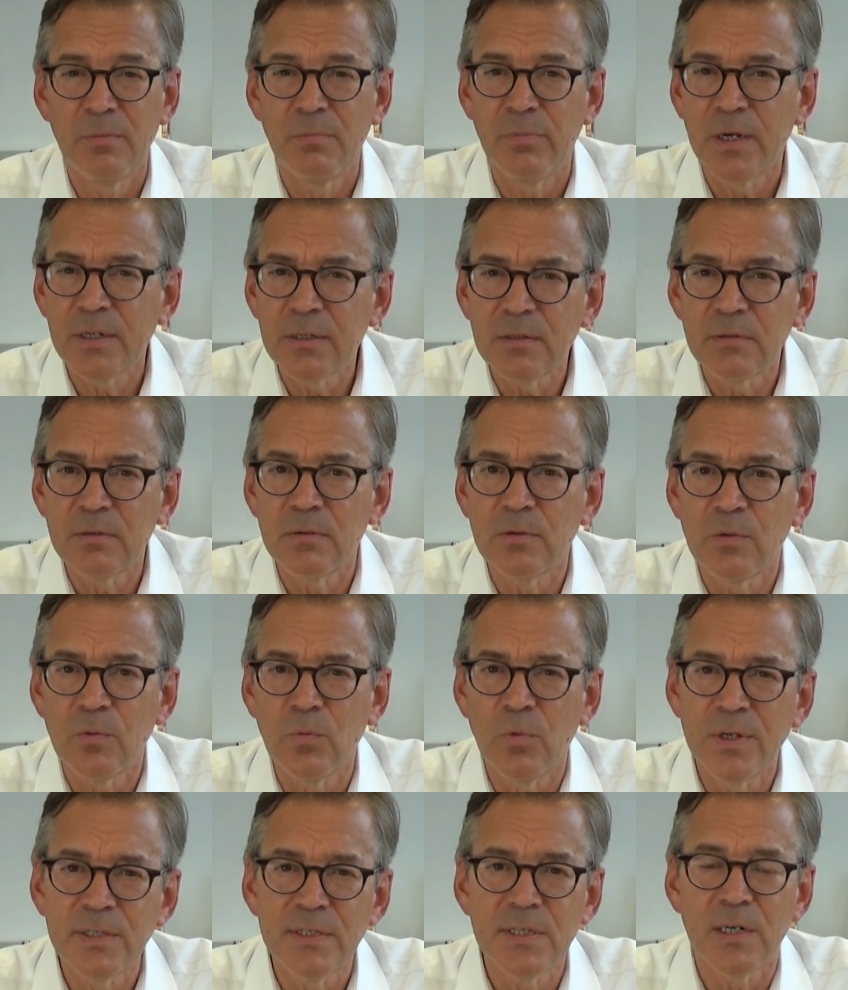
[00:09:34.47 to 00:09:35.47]
But
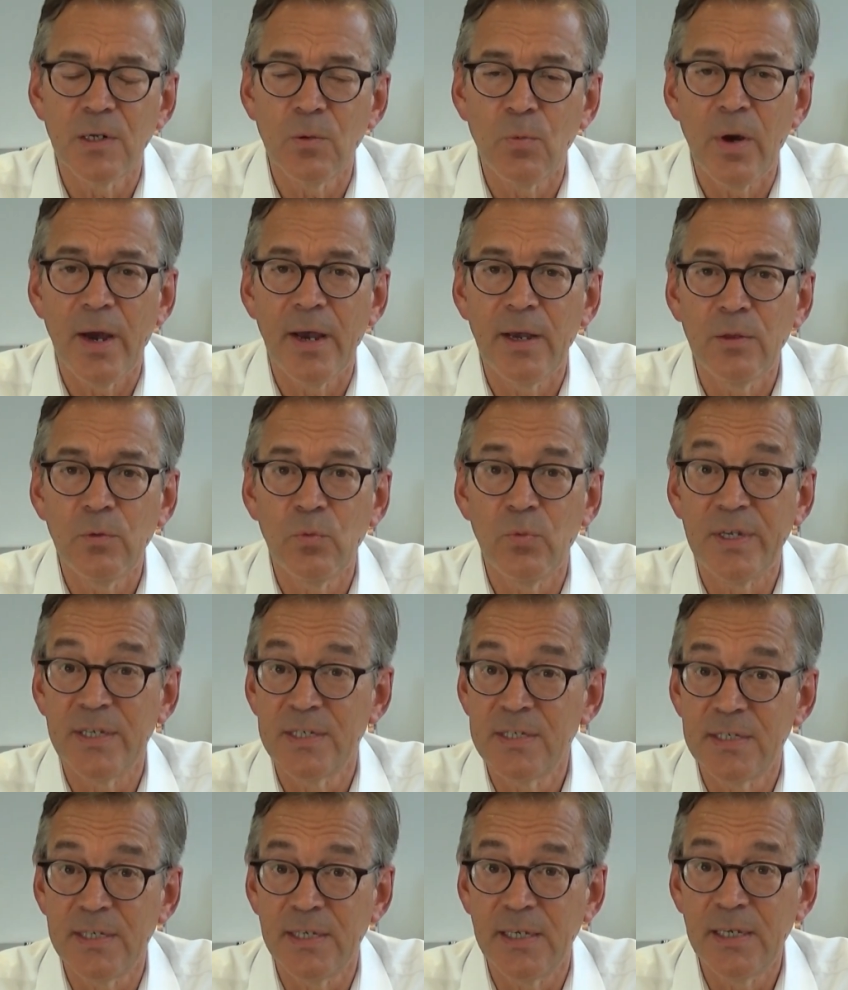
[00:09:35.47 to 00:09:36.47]
once in a while, we
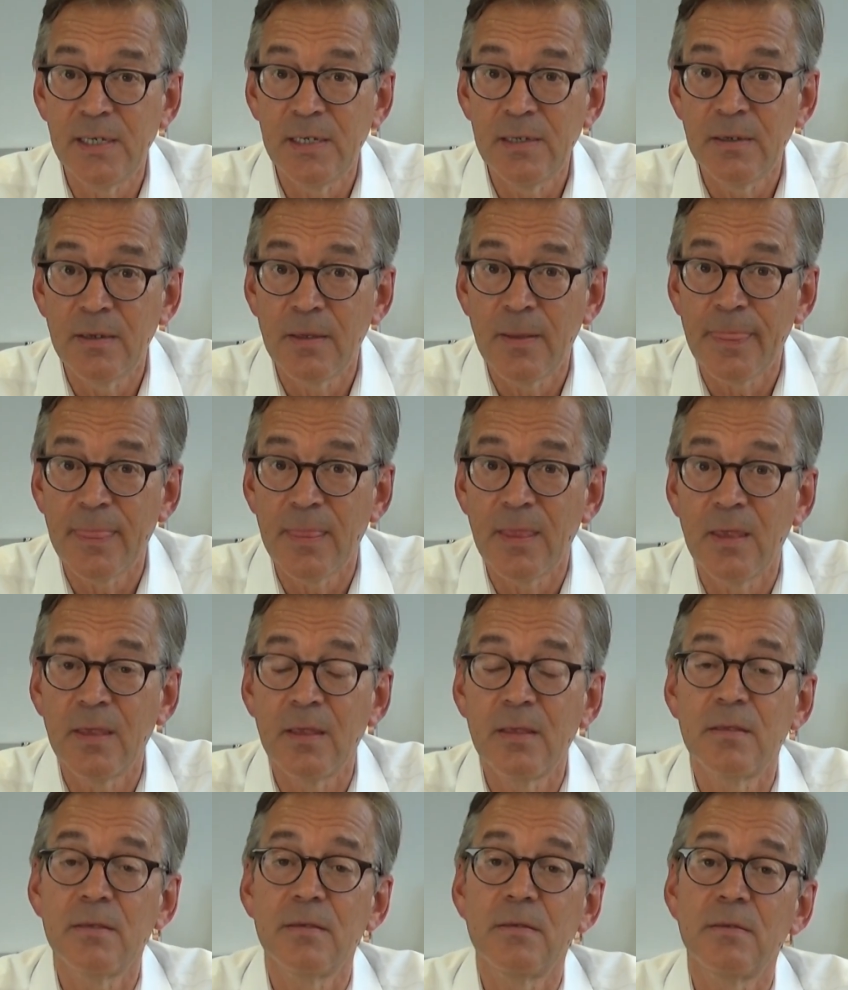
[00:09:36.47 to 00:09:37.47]
see
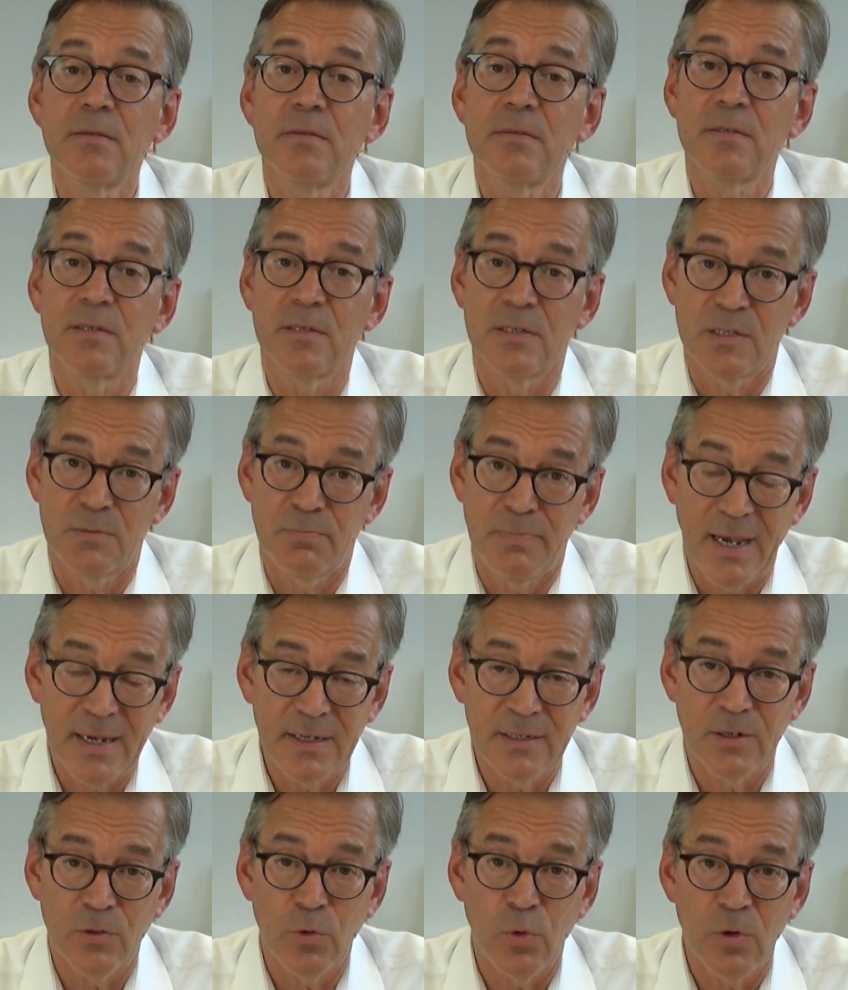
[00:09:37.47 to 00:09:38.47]

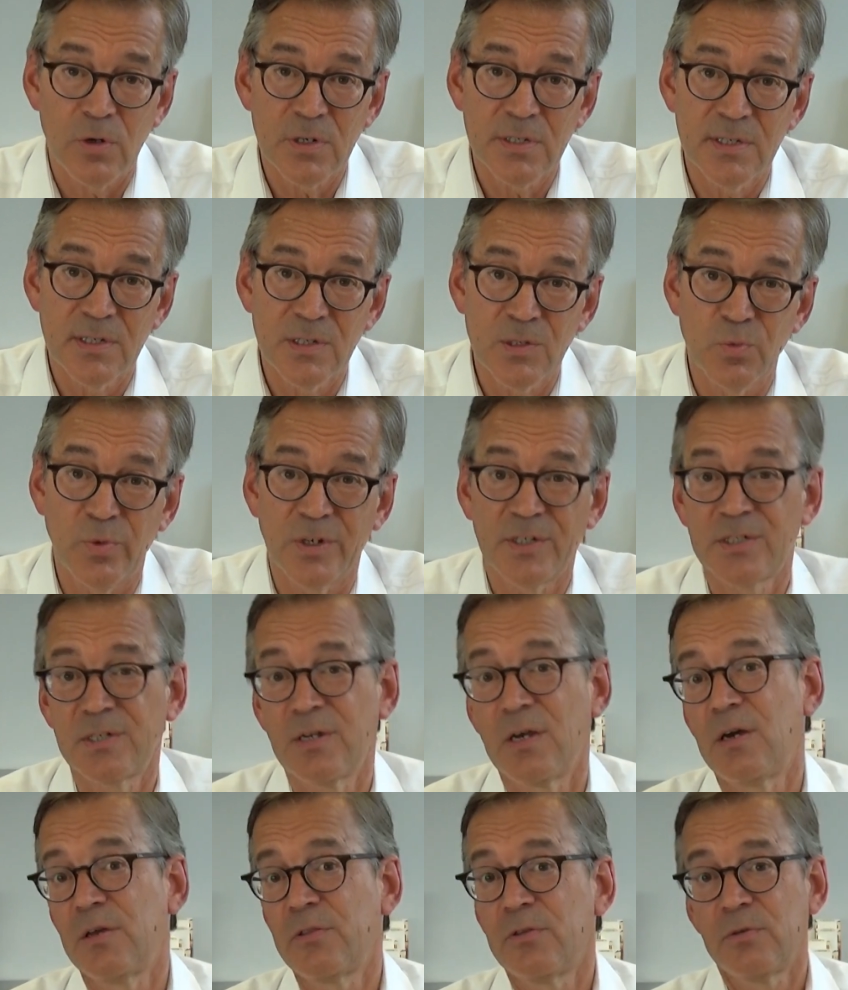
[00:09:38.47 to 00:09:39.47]
suspected hoarseness, which
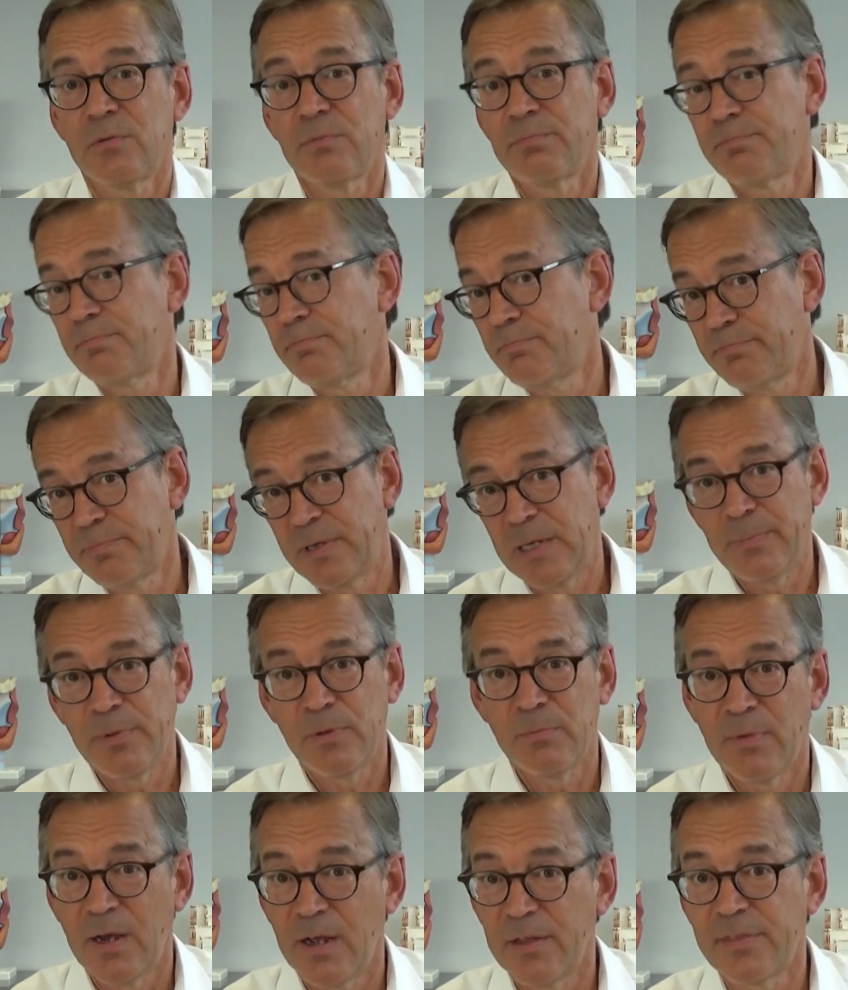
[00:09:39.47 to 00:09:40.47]
other people
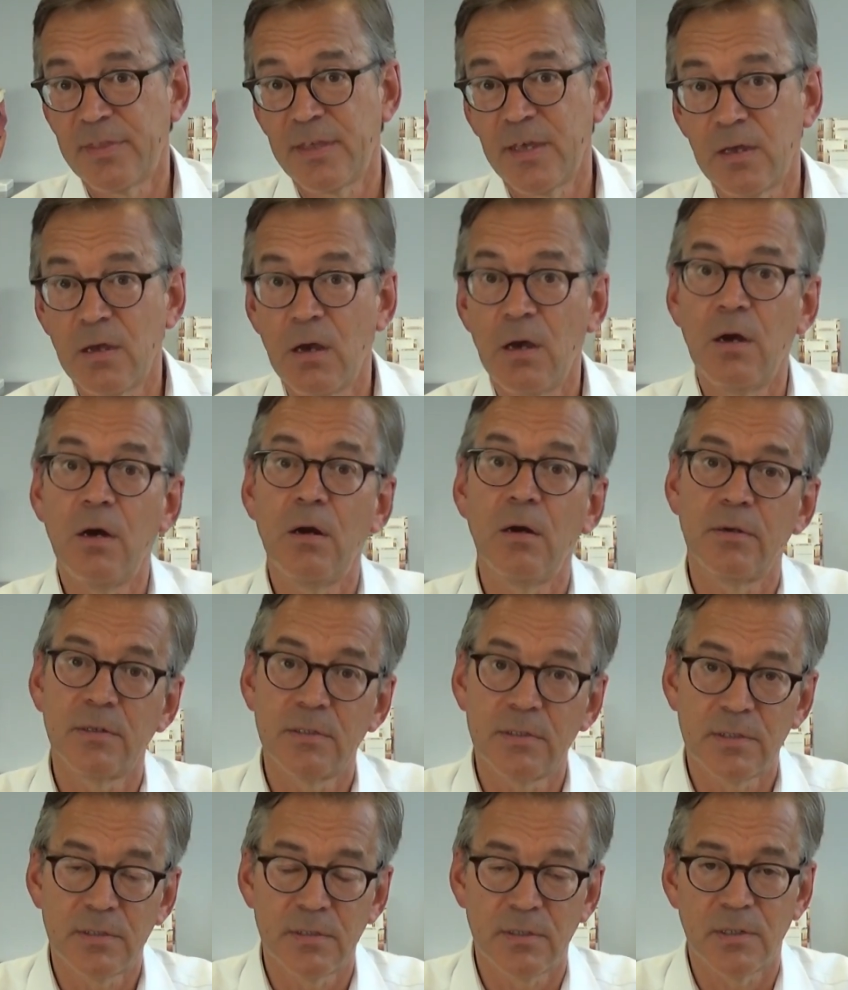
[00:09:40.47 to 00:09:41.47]
might think, oh,
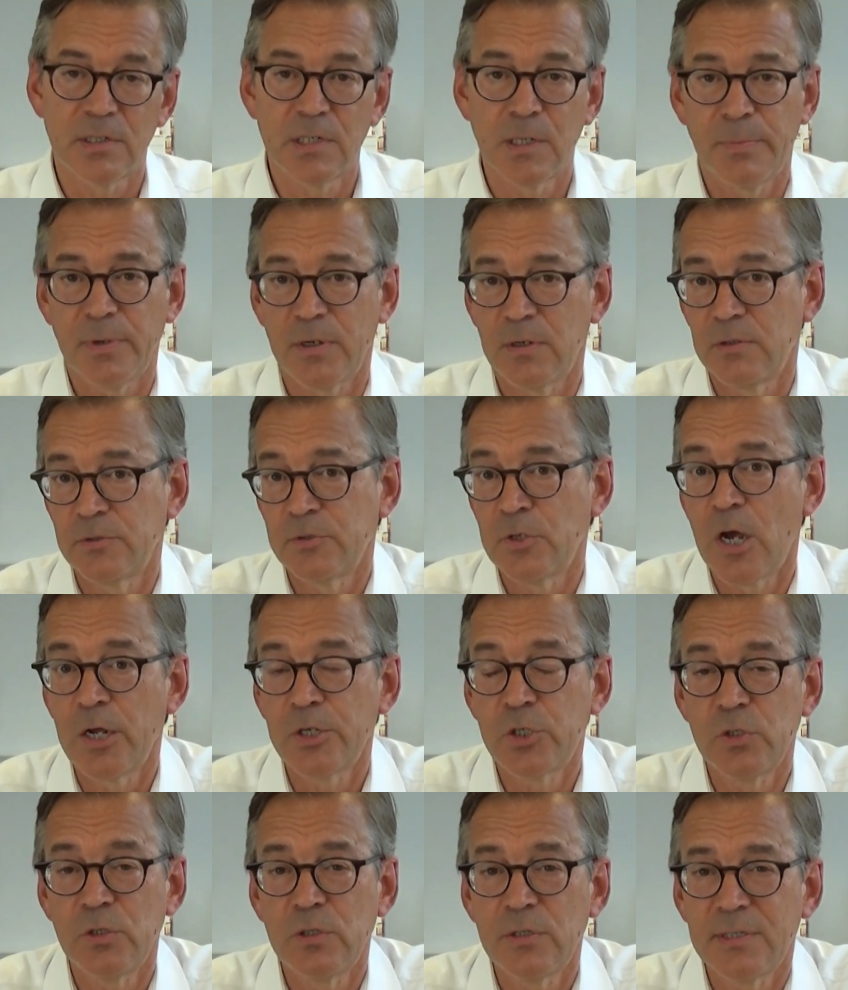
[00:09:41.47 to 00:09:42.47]
it's the typical
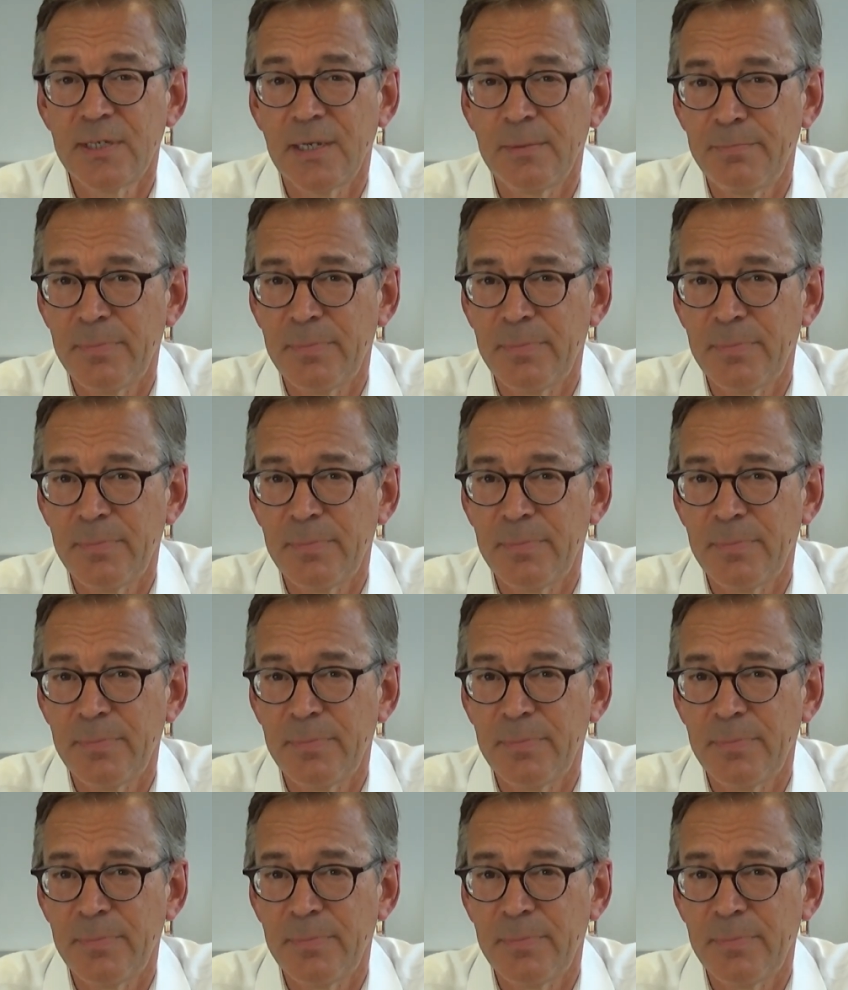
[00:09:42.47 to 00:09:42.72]
nodules.